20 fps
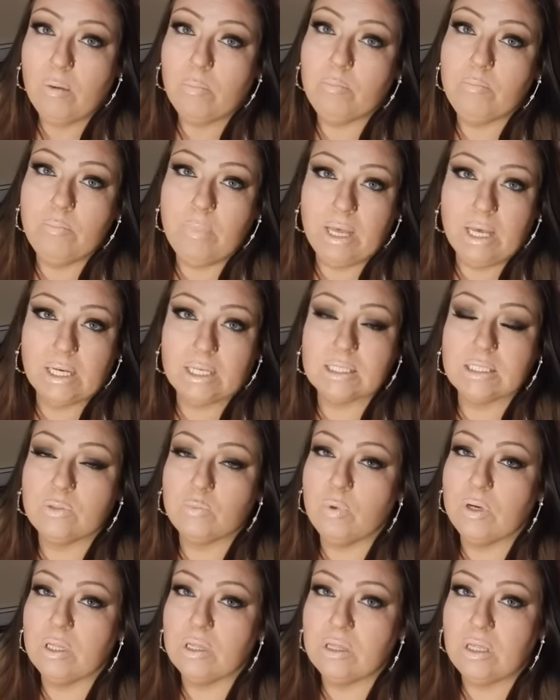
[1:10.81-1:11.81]
Mixed
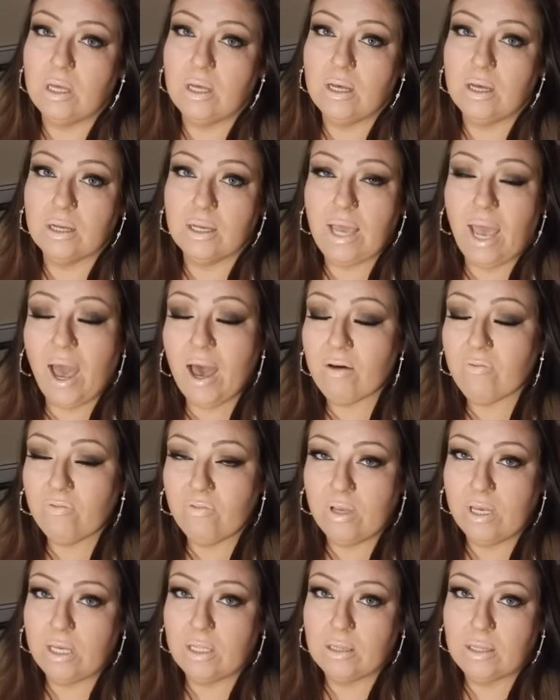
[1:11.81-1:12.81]
with the
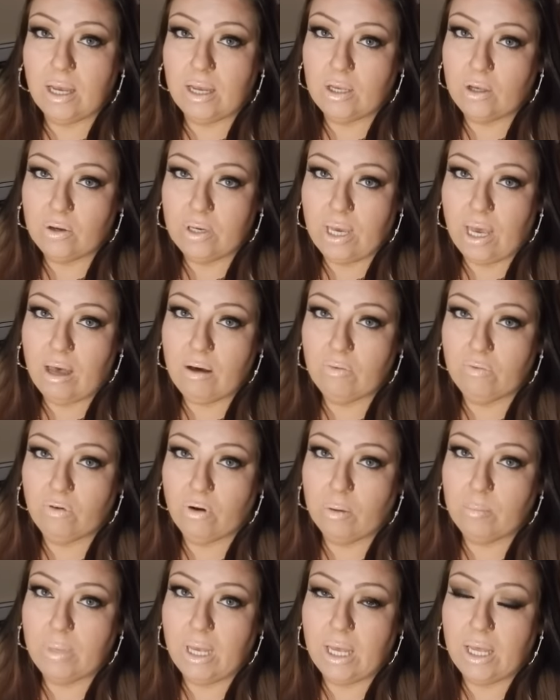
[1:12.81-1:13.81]
caffeine that you get
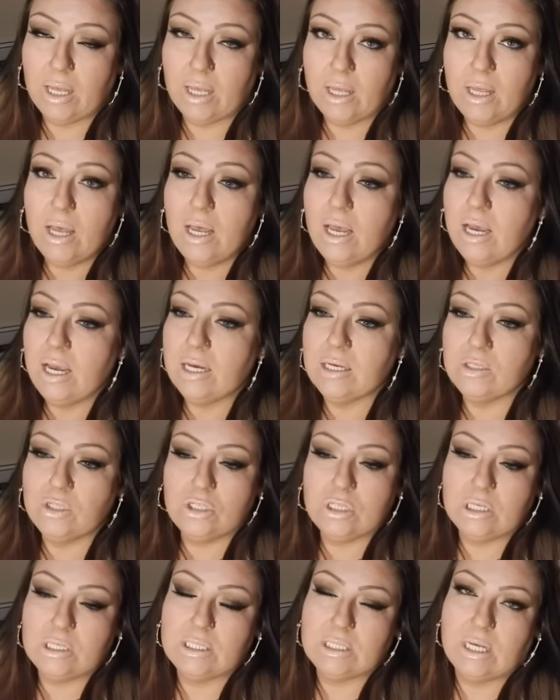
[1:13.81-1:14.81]
from it
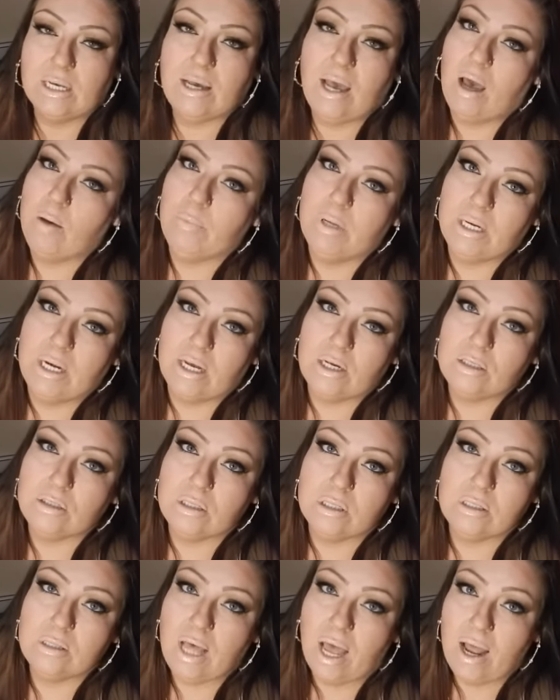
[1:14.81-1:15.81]
is just a
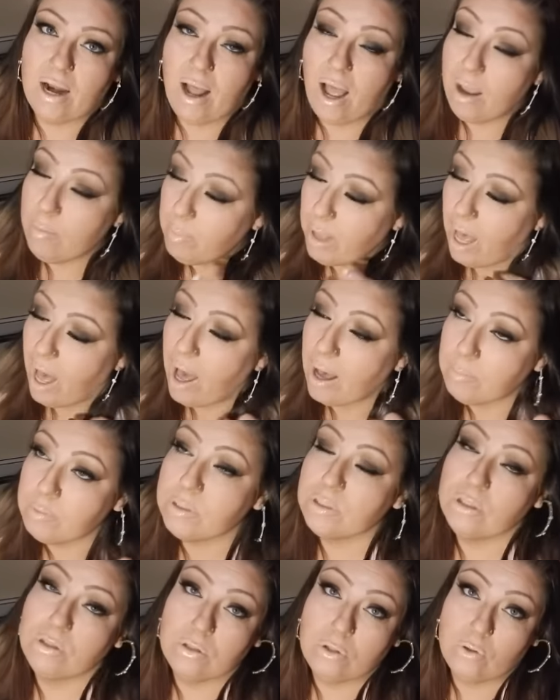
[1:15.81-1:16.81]
combination that I'm
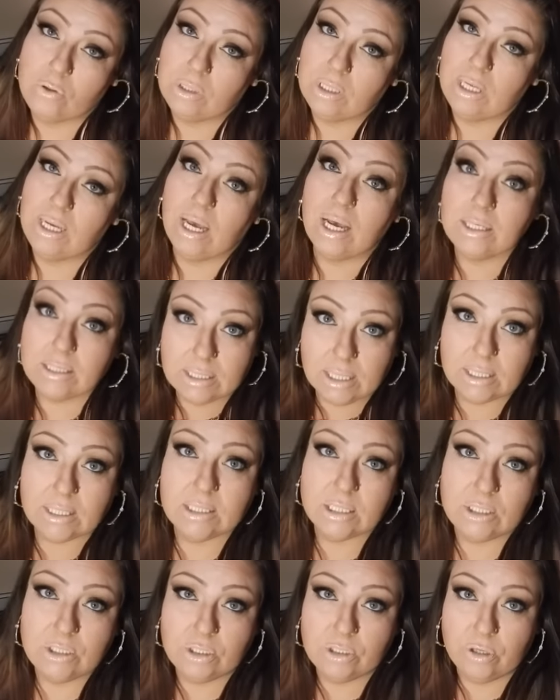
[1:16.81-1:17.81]
absolutely
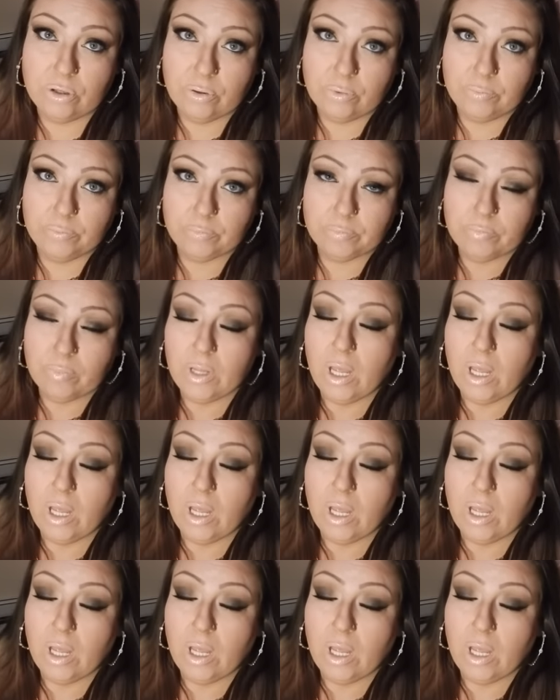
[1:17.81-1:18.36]
addicted to.